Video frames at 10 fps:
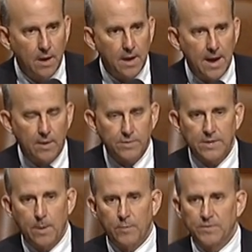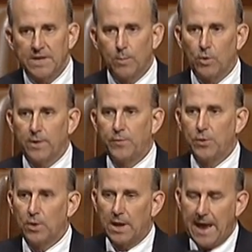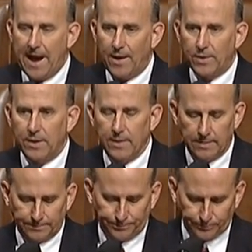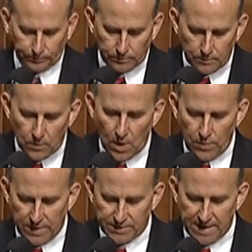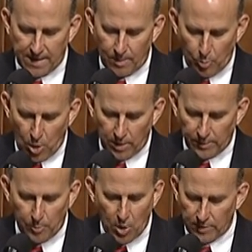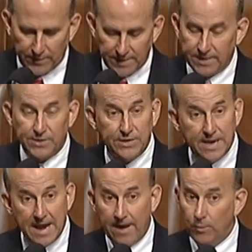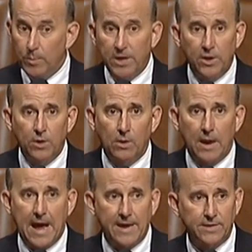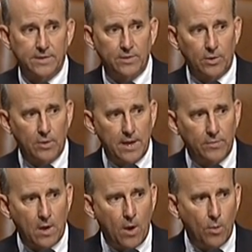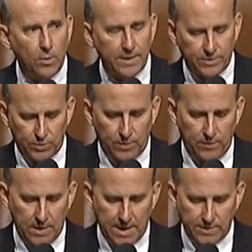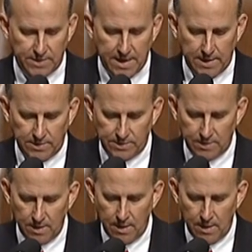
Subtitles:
Now, some have said, well, if you allowed the second part, the part that has never been utilized in the whole history of the United States,